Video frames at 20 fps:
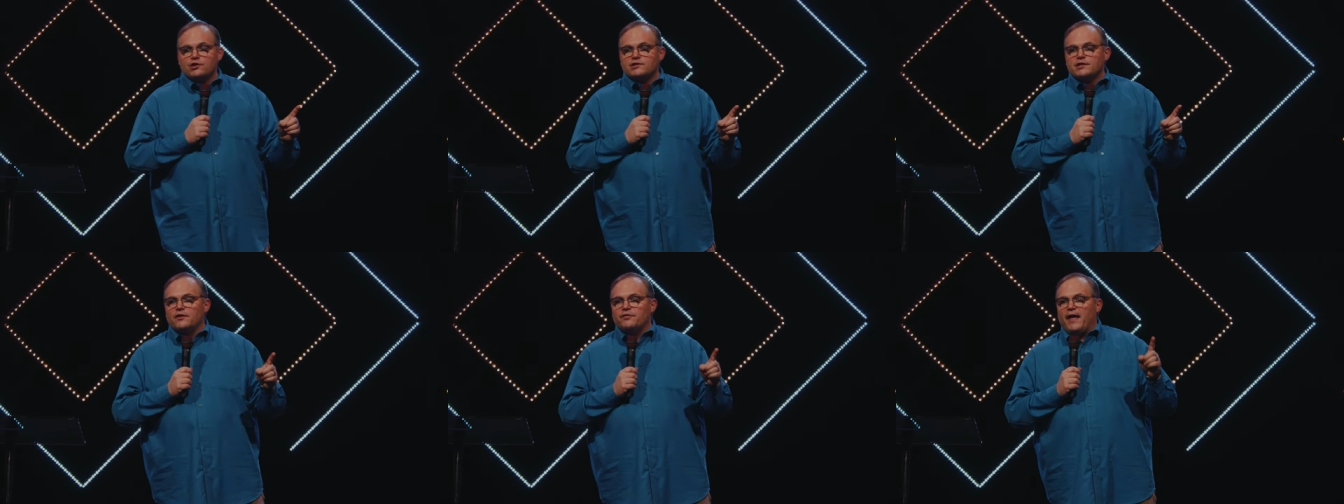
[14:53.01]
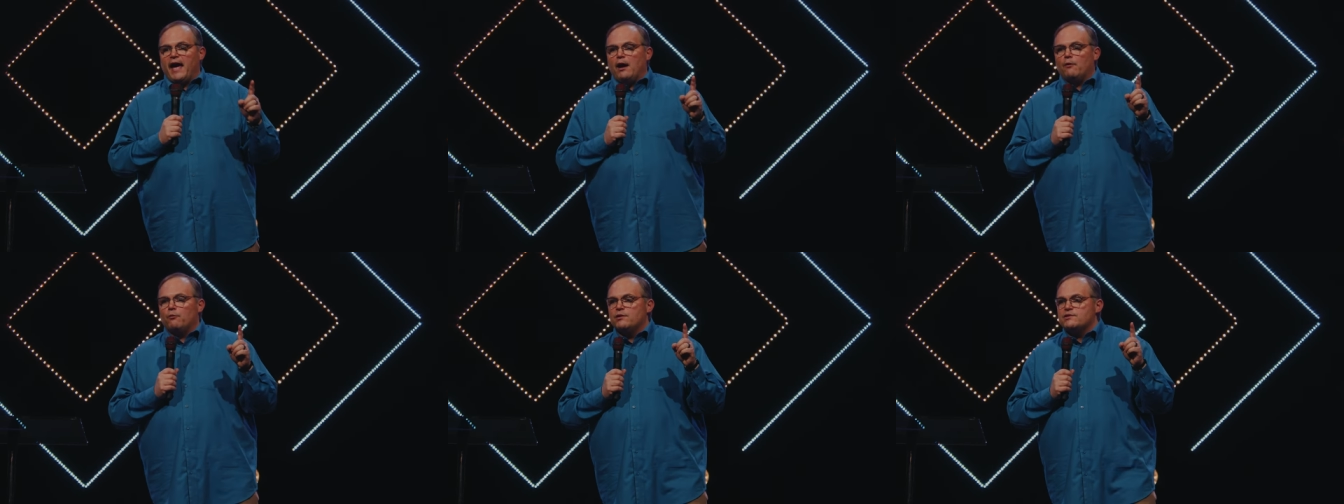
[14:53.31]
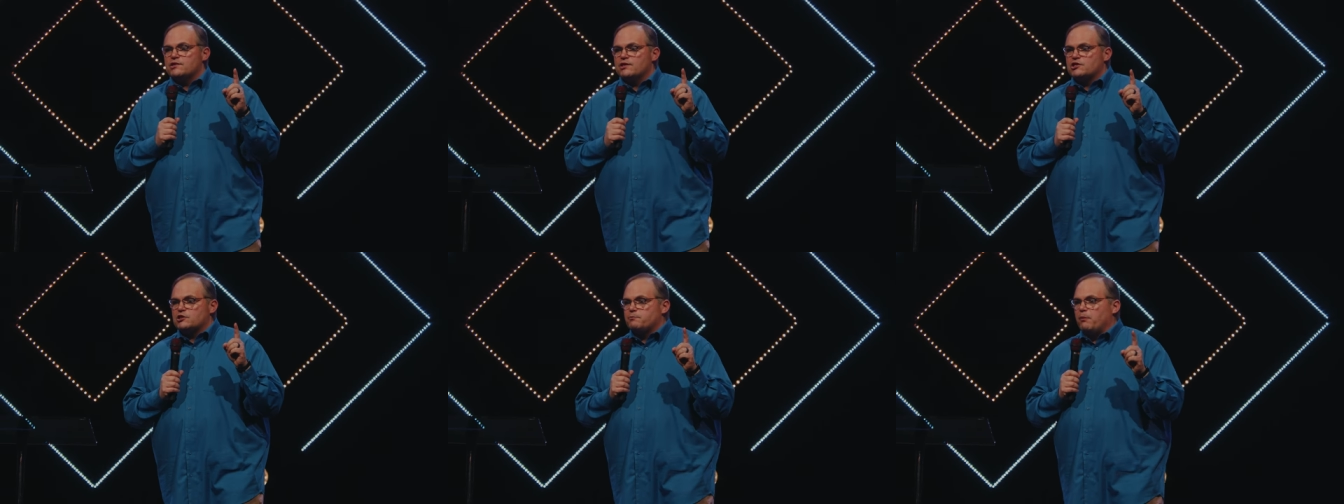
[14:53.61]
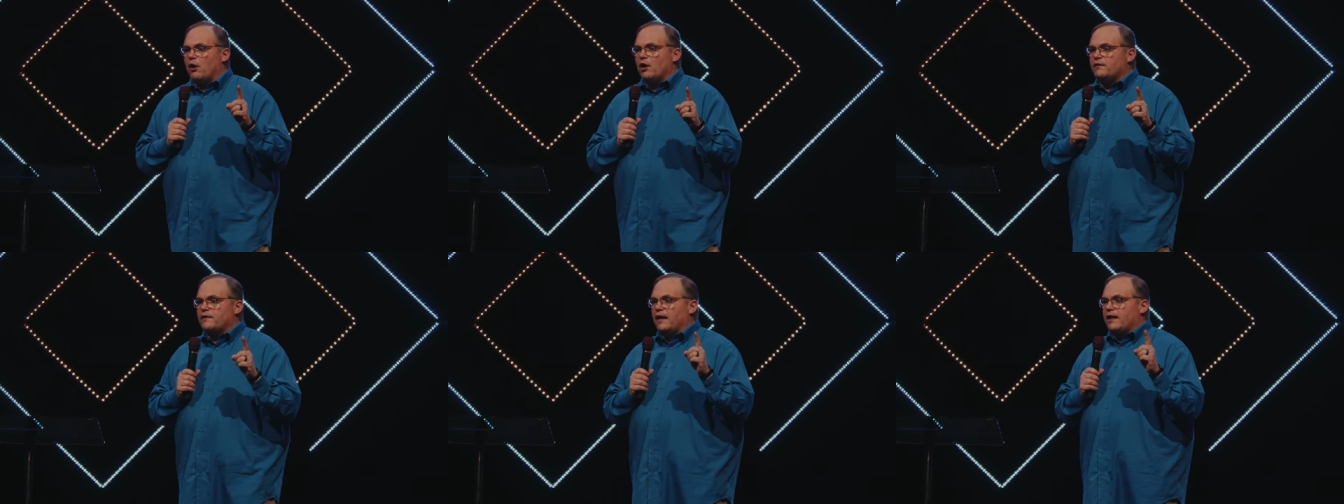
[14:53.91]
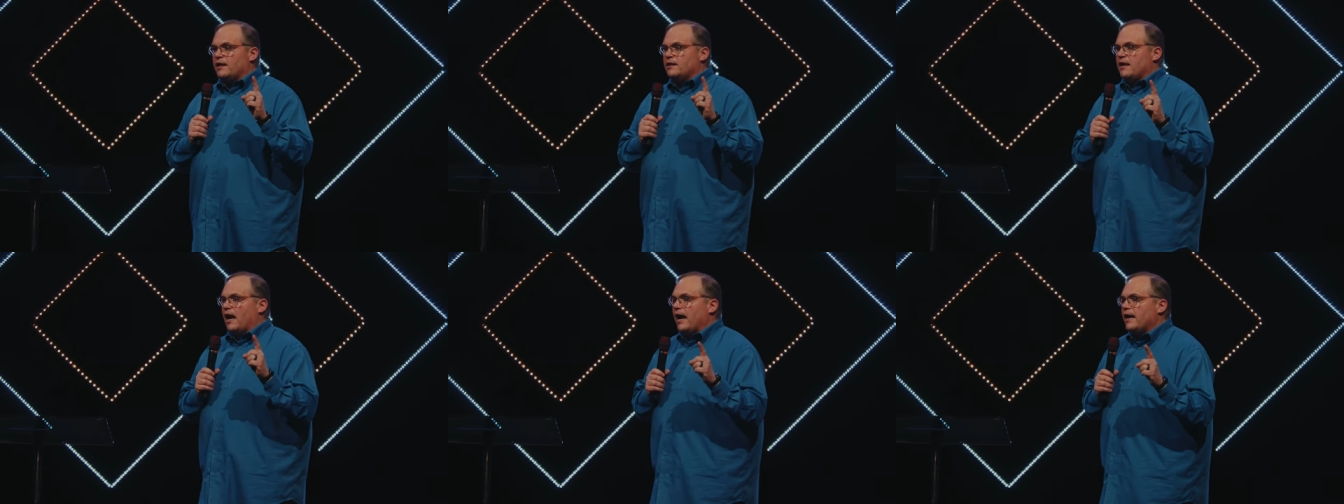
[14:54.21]
said that was the spark that
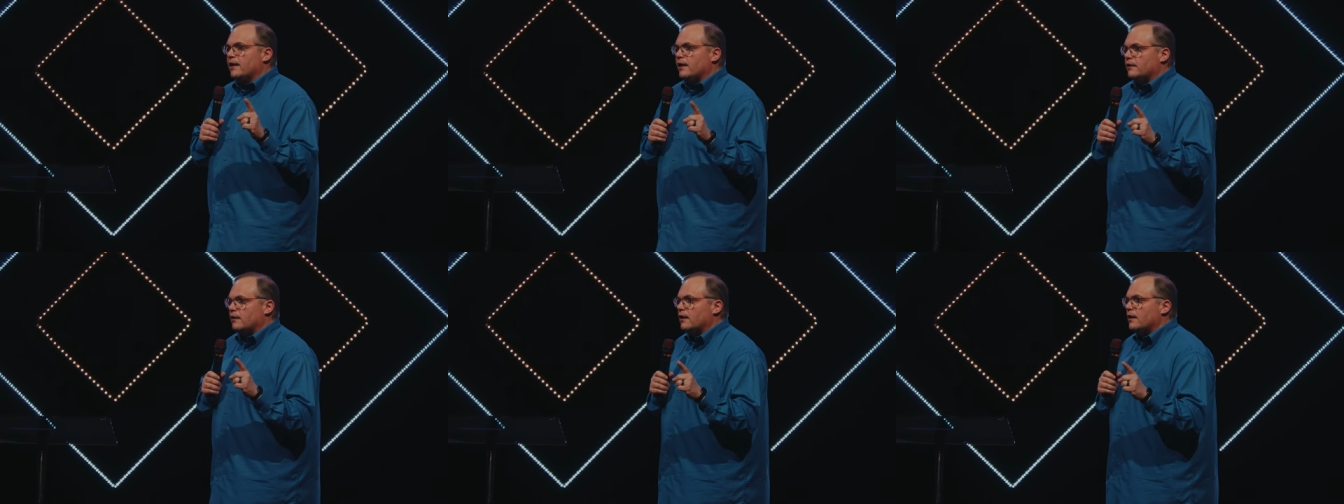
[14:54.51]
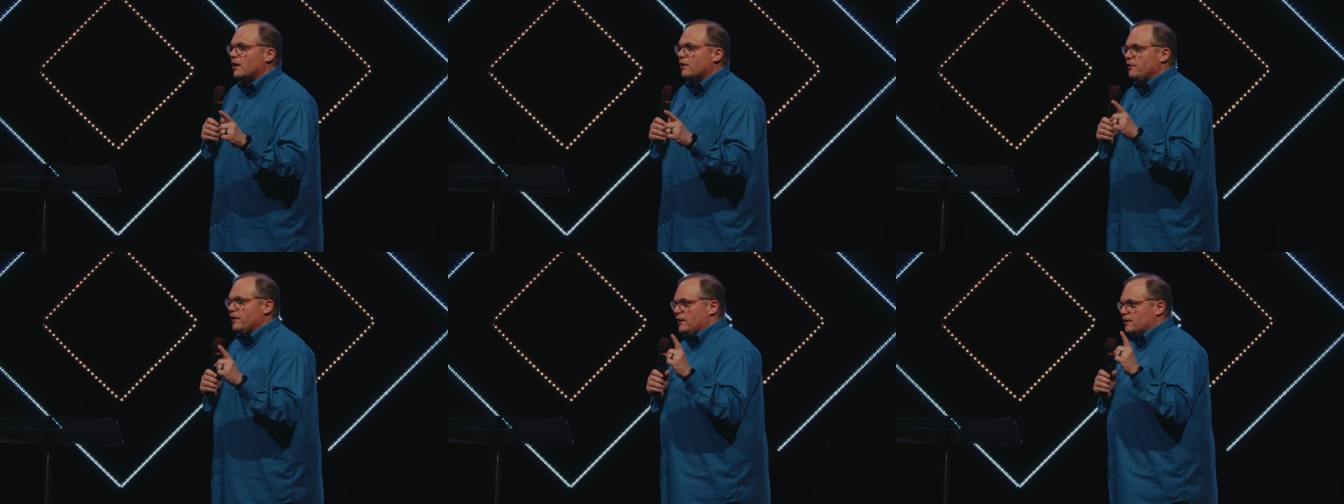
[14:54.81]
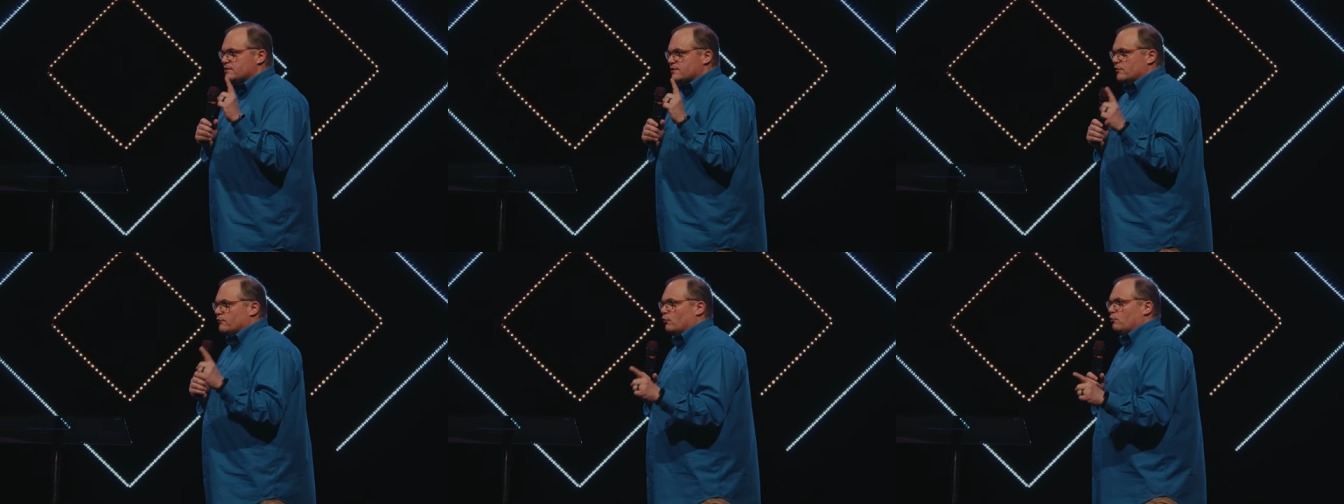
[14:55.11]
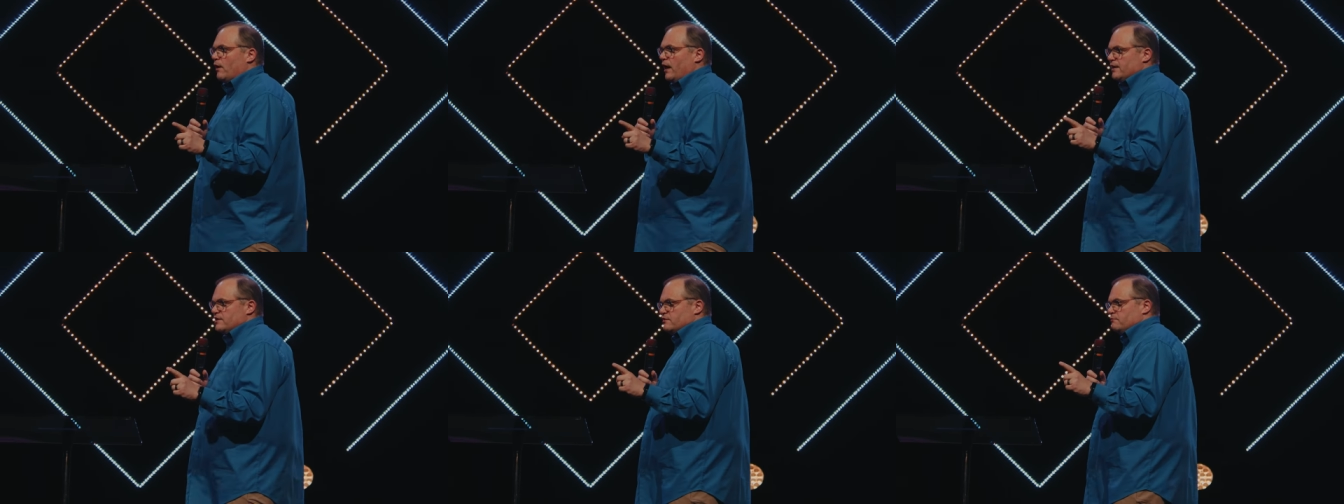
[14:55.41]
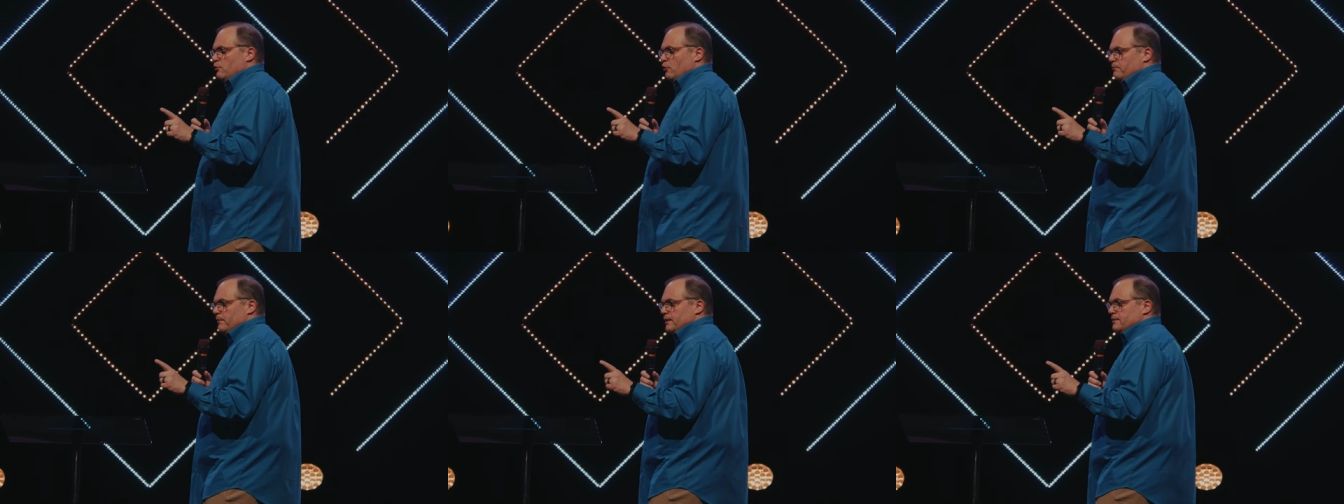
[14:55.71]
ignited the civil rights
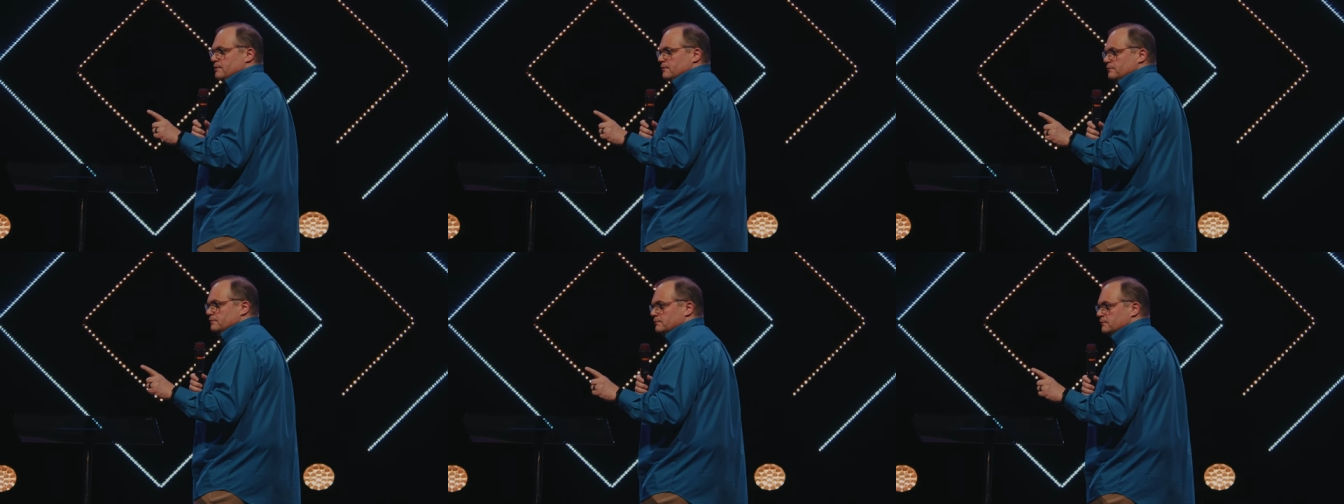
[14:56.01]
movement.